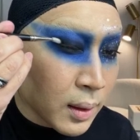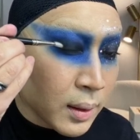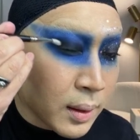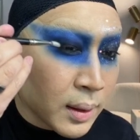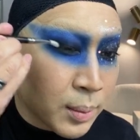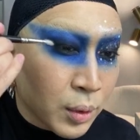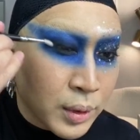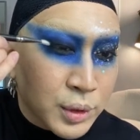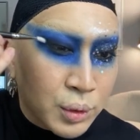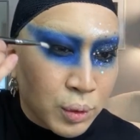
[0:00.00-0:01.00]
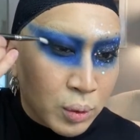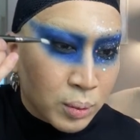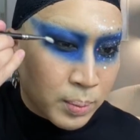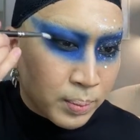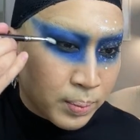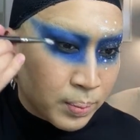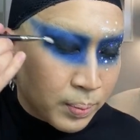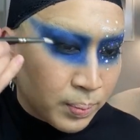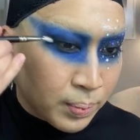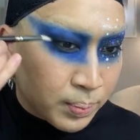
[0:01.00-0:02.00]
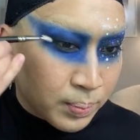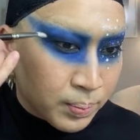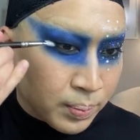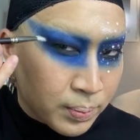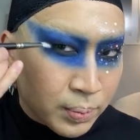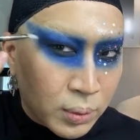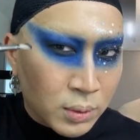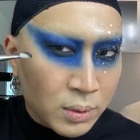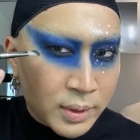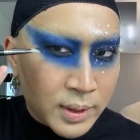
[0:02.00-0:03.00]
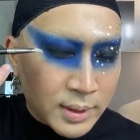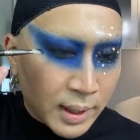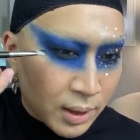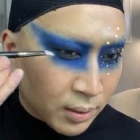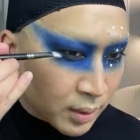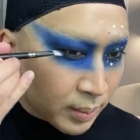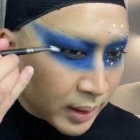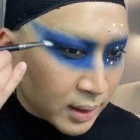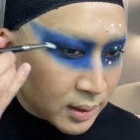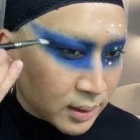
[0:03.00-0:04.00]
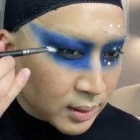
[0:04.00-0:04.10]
And I'm going to pull this out a bit.